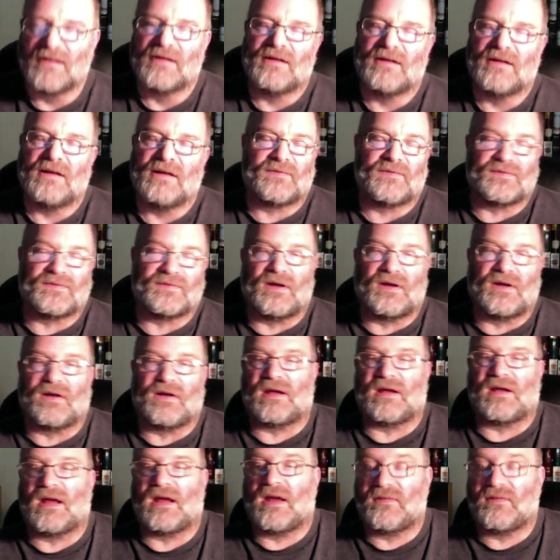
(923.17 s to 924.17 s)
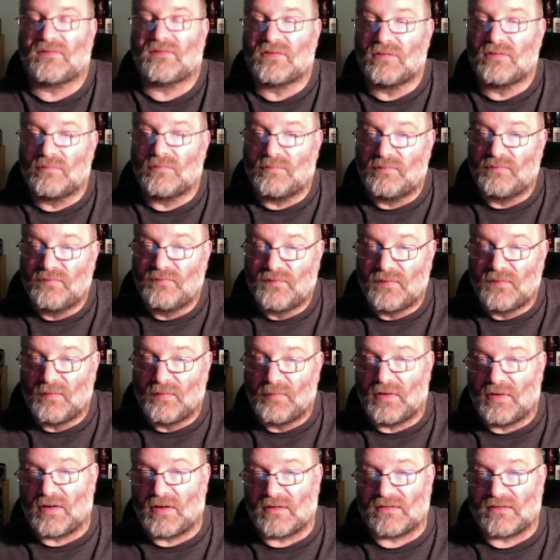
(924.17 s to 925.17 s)
If not, I have 2 full
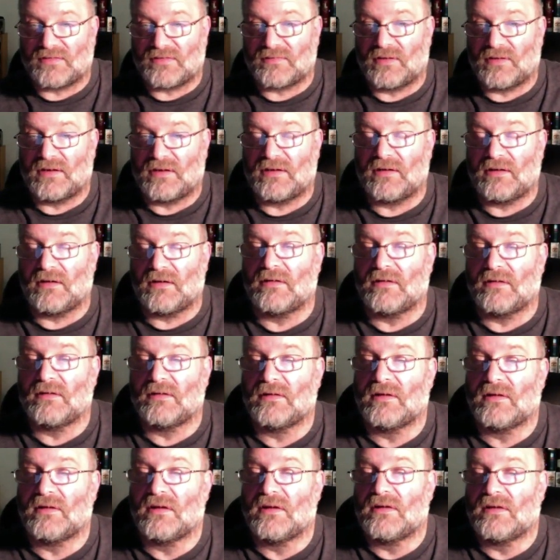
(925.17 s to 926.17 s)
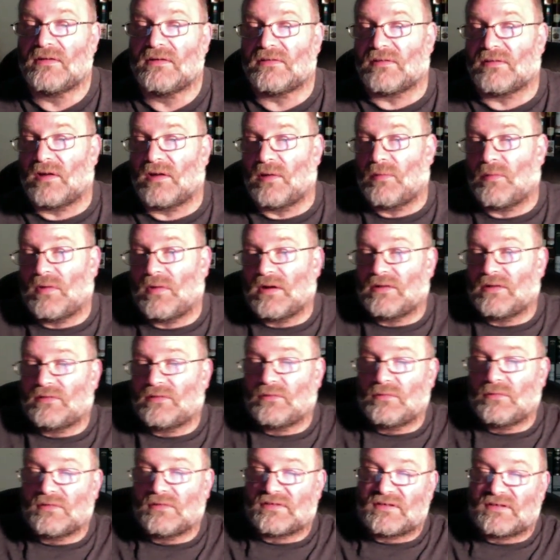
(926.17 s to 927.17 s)
bottles right here. So I want to
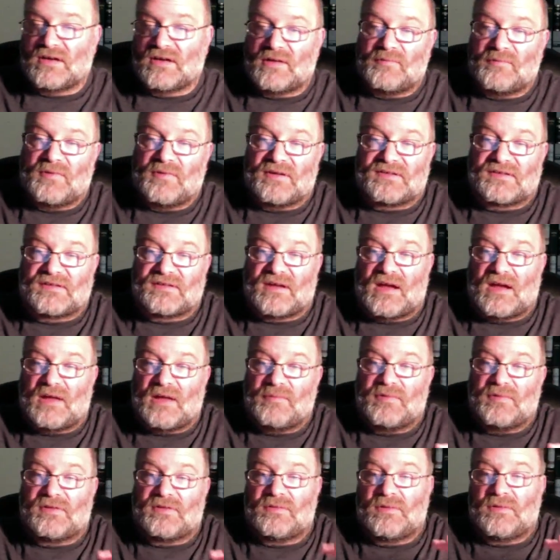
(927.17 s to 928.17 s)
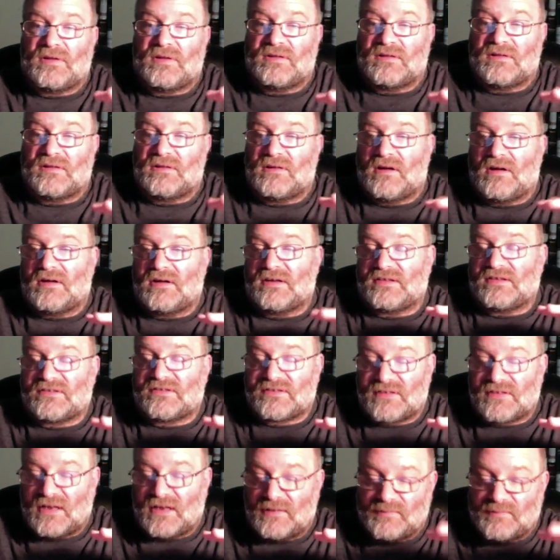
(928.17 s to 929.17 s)
do a side-by-side between the non-age
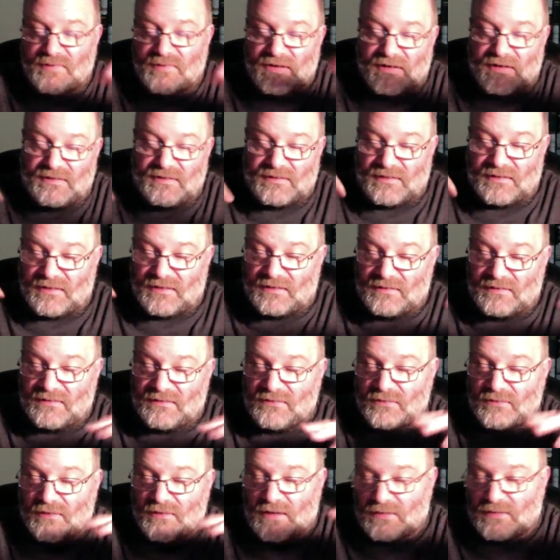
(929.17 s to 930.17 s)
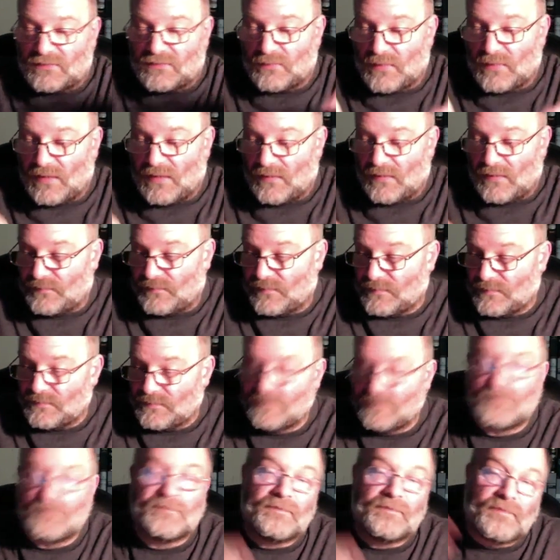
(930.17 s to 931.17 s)
statement and the Craig 12.
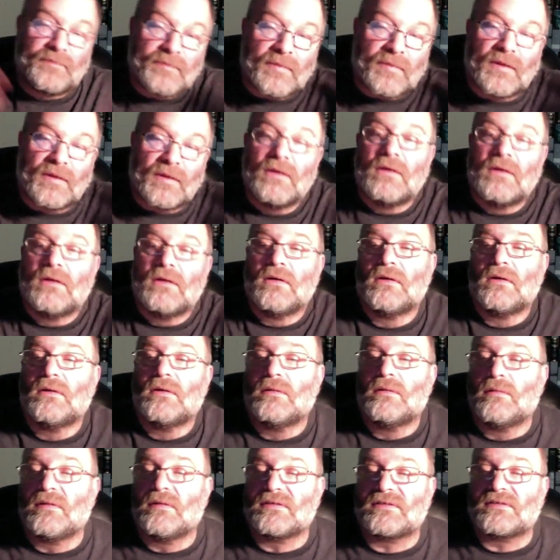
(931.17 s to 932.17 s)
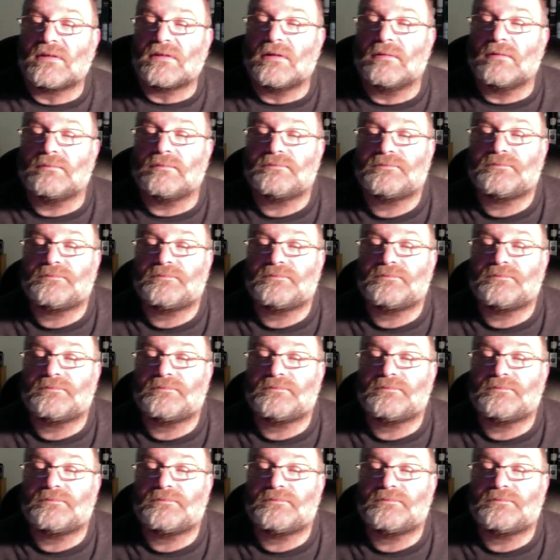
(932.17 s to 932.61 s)
We'll see.